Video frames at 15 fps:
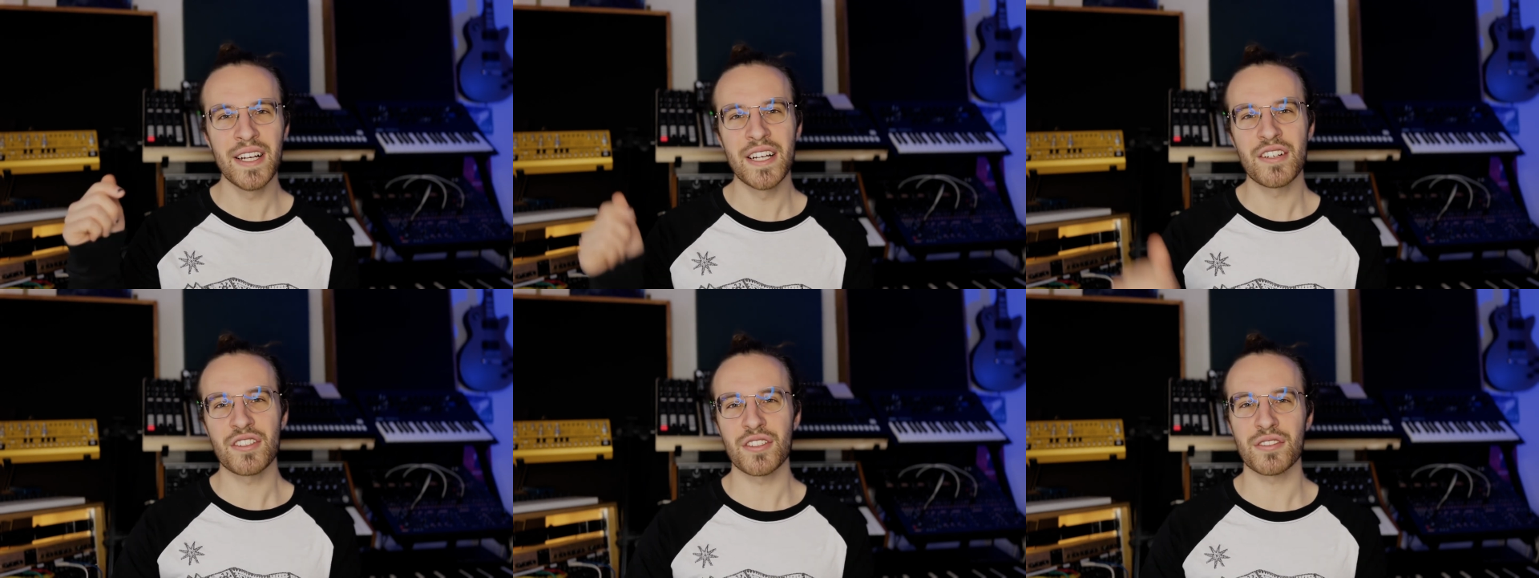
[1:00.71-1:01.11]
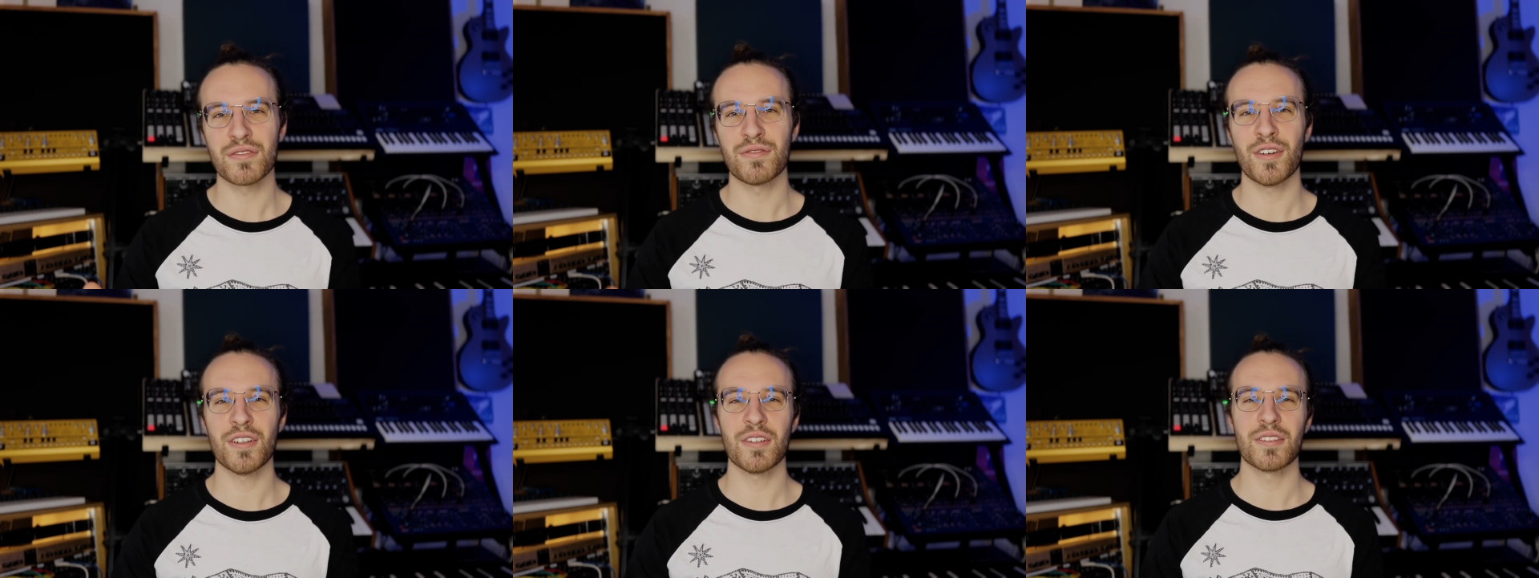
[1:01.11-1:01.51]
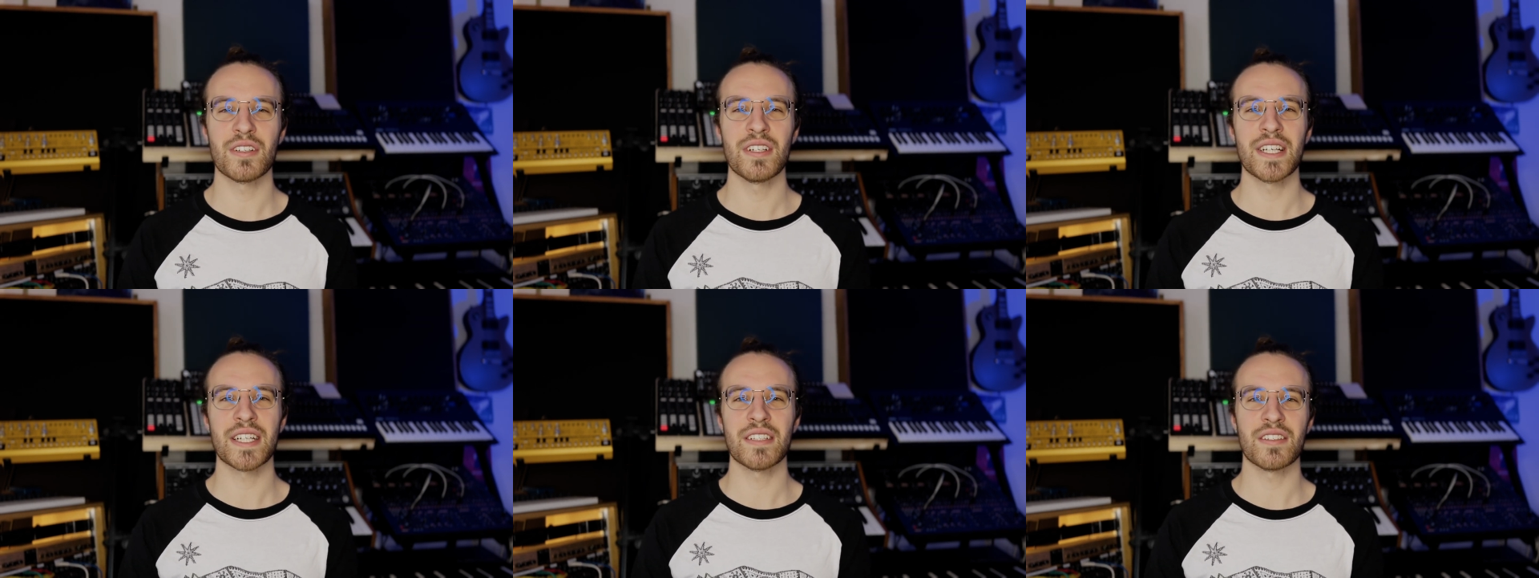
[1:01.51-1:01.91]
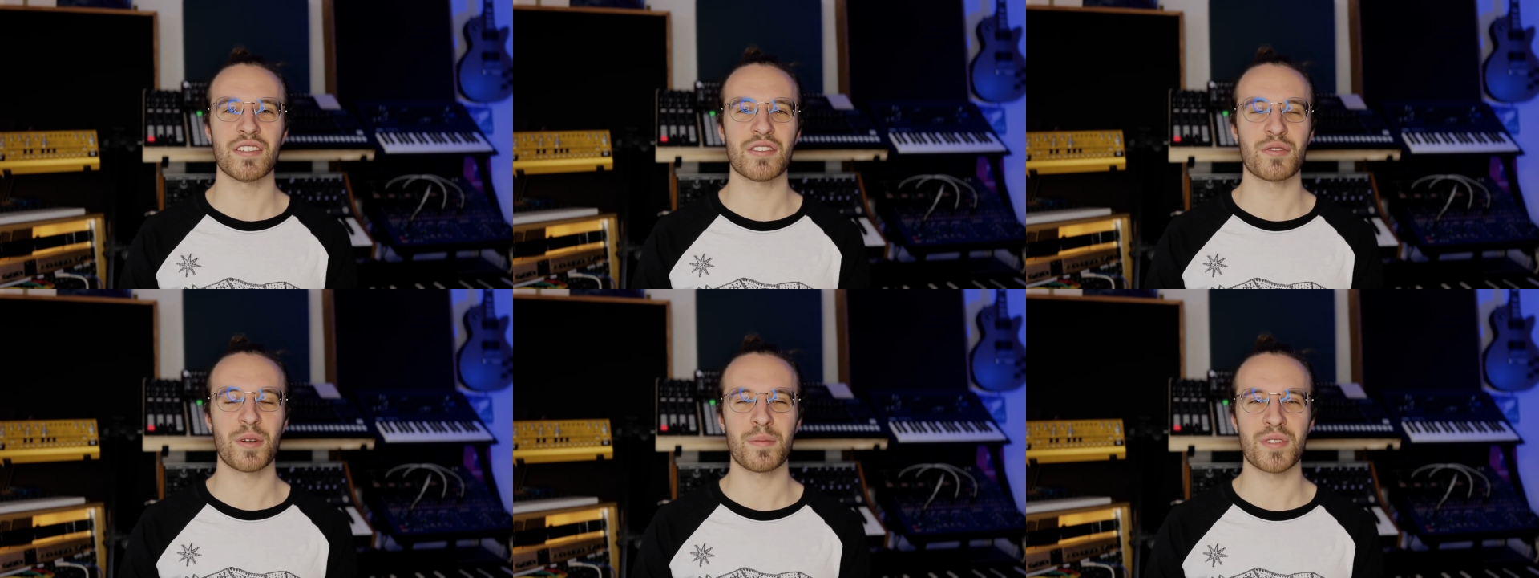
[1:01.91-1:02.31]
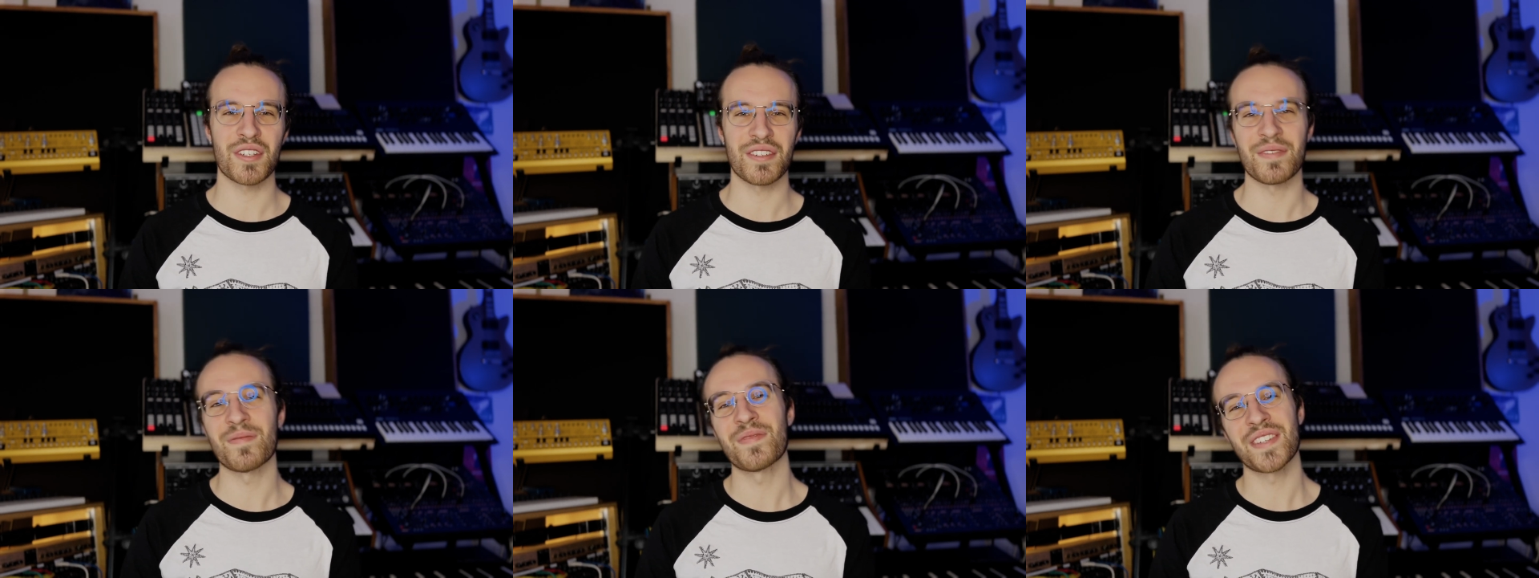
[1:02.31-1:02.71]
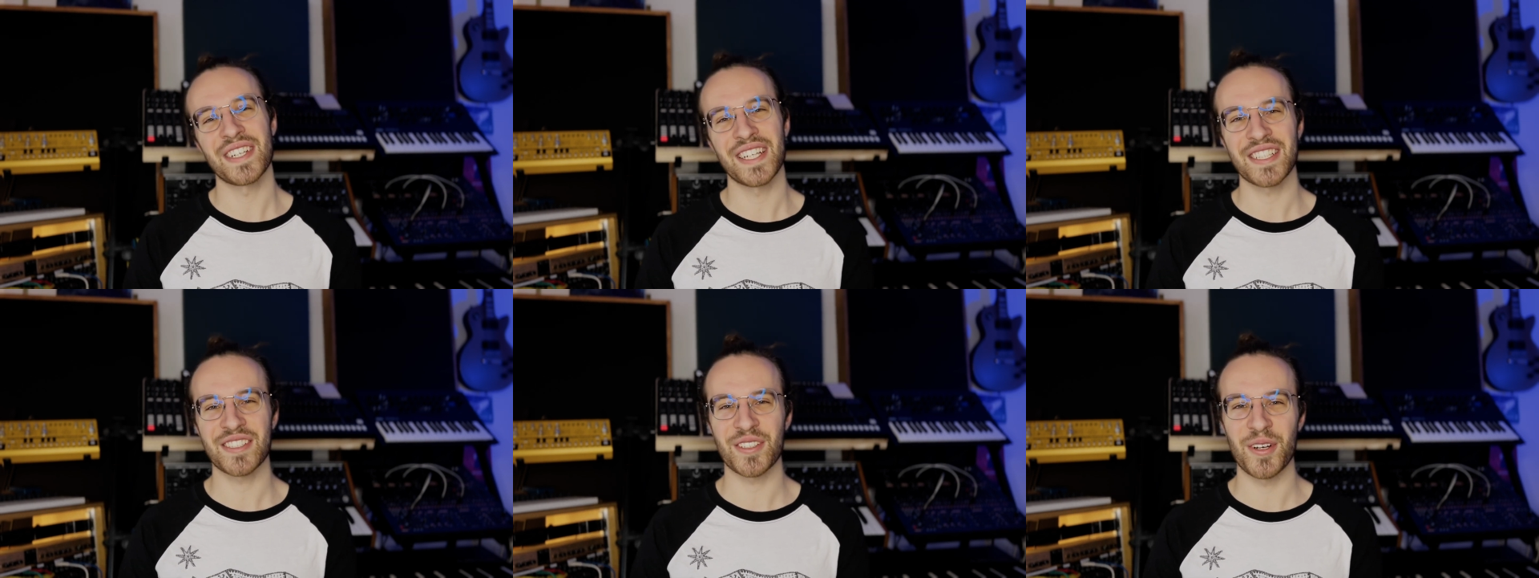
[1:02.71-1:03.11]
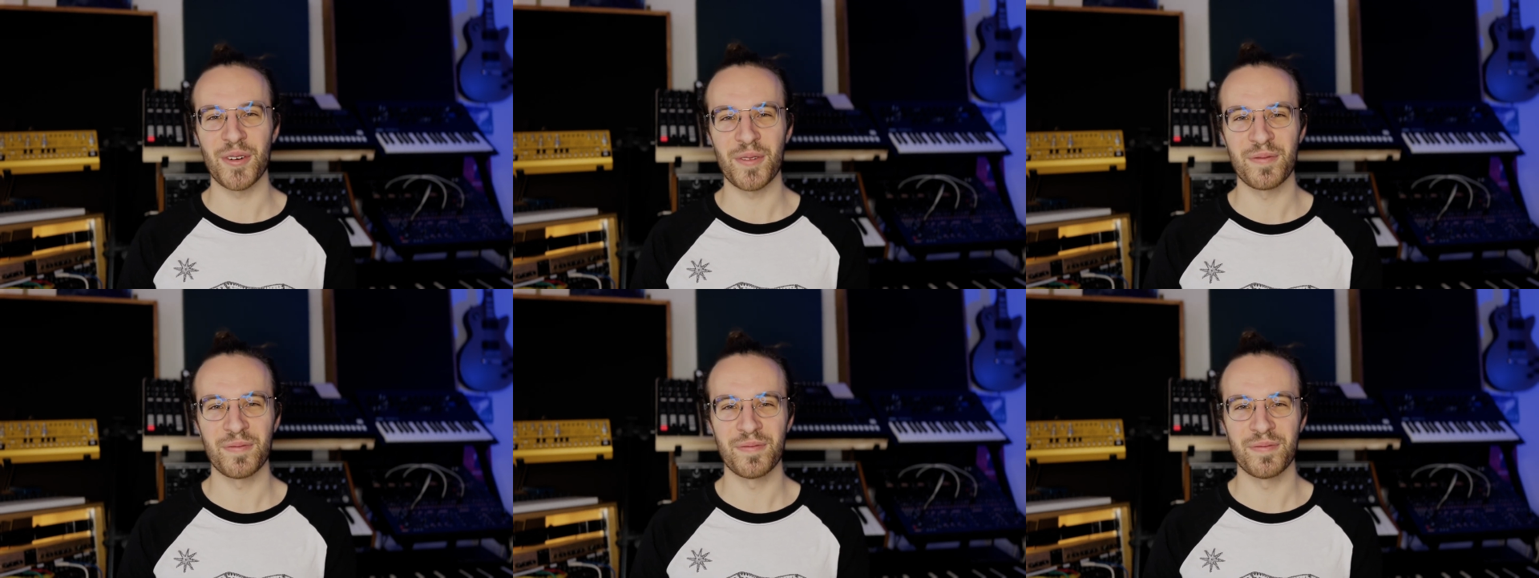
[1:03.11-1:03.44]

just follow the link in the description. Let's go.